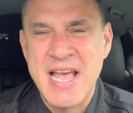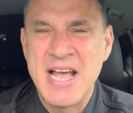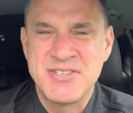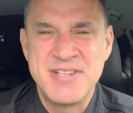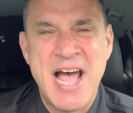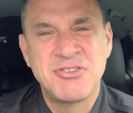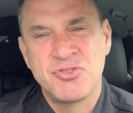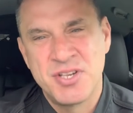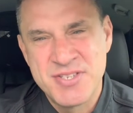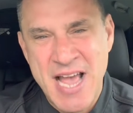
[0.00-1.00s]
as
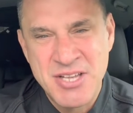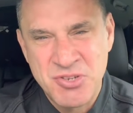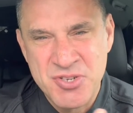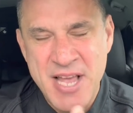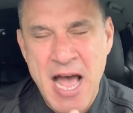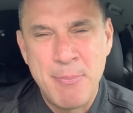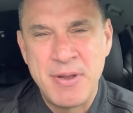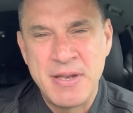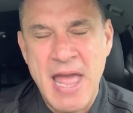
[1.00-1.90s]
natural disasters happen,